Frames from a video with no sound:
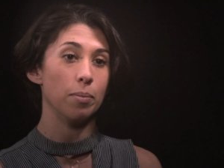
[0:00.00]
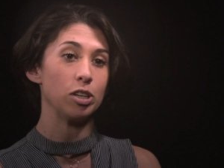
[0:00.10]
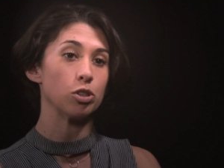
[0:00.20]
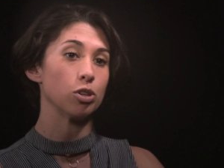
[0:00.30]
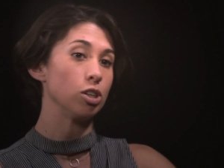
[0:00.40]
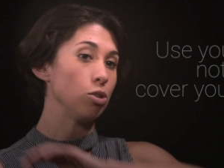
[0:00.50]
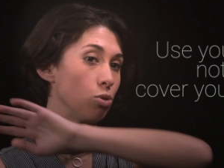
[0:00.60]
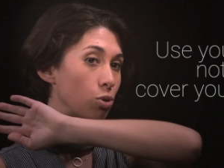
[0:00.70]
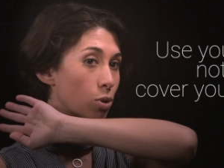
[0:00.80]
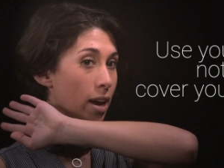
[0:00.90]
but make sure to
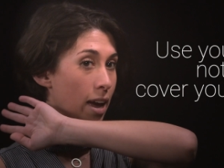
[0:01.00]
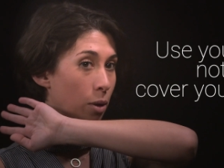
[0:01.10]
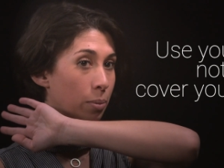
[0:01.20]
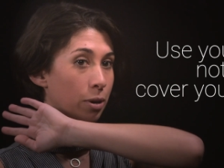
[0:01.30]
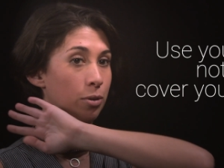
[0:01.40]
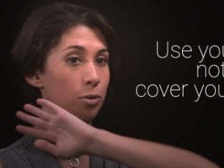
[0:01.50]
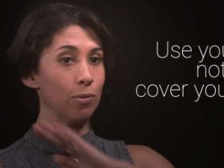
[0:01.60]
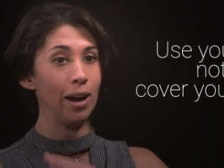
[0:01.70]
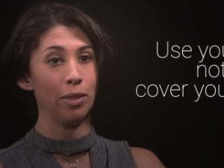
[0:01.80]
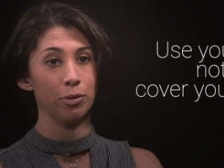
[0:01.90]
use your elbow
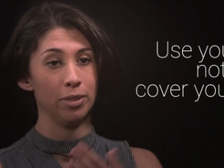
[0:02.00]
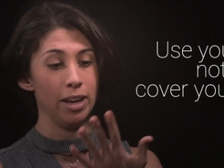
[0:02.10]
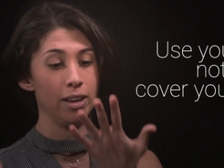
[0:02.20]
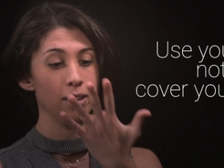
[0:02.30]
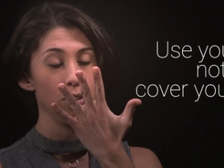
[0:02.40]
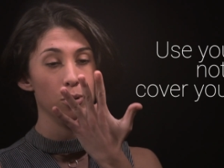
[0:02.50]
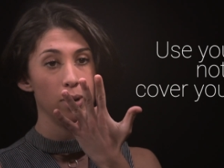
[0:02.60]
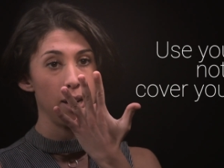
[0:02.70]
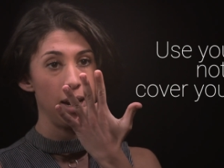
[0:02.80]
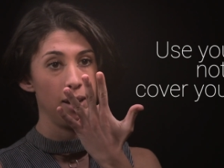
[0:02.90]
rather than
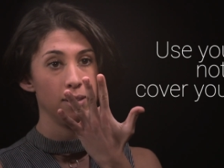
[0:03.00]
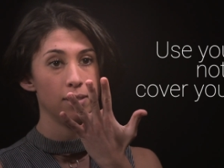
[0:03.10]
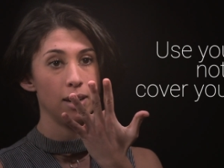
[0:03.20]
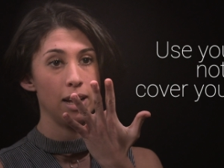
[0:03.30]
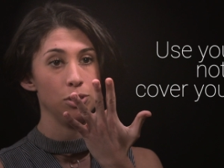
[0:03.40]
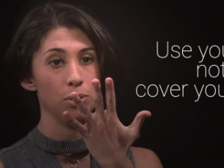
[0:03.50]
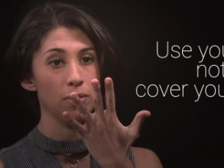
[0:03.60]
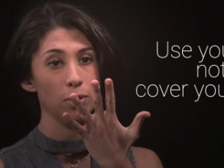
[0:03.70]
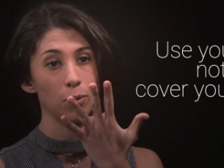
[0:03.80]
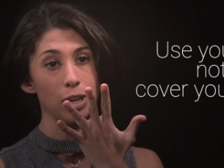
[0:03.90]
your hand, as you
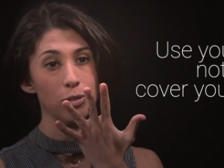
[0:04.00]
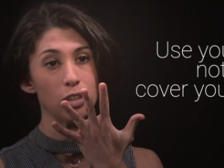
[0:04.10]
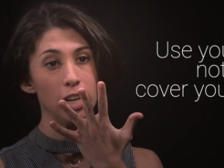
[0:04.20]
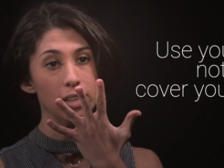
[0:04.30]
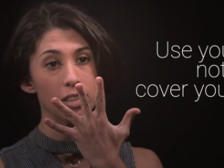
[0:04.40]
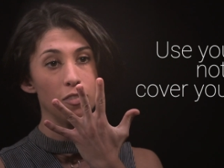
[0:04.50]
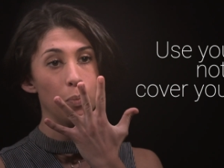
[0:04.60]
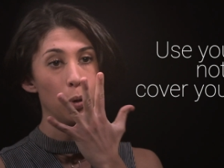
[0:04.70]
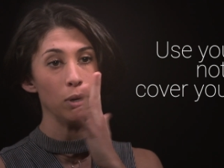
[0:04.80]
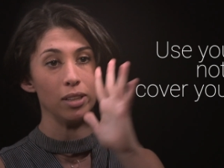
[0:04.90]
have a greater chance
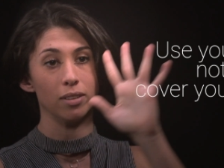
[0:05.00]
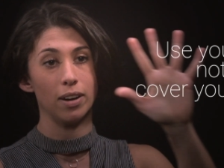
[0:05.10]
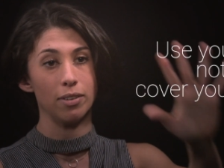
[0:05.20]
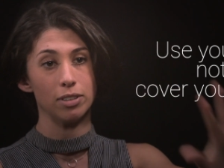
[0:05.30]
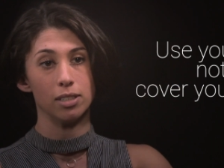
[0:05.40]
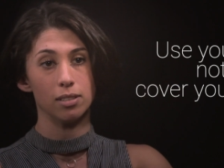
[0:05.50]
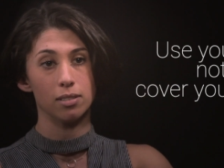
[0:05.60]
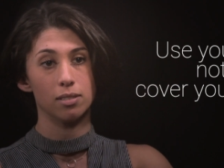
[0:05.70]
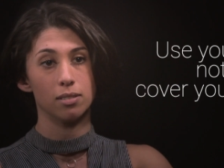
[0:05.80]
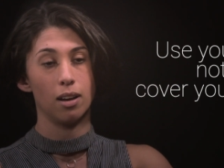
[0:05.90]
of putting the
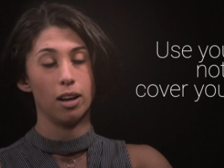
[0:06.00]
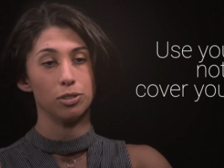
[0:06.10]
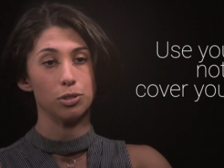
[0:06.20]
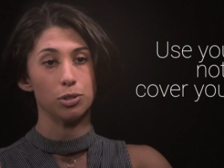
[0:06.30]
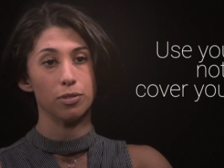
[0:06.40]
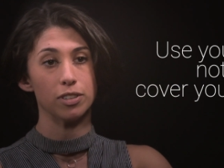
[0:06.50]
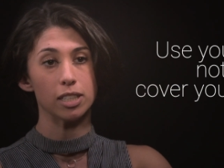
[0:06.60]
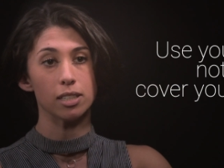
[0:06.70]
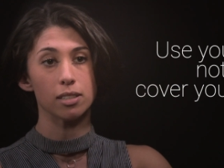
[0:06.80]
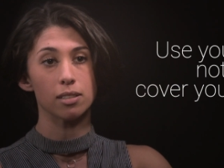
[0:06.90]
viruses onto
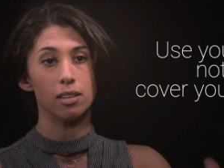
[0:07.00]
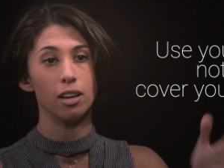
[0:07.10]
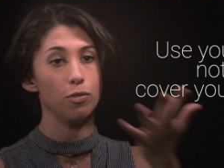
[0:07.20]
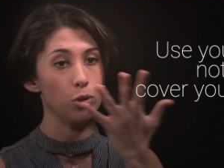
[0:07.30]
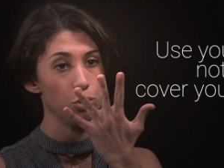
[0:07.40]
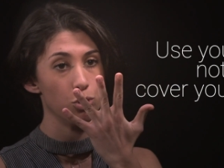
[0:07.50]
surfaces if you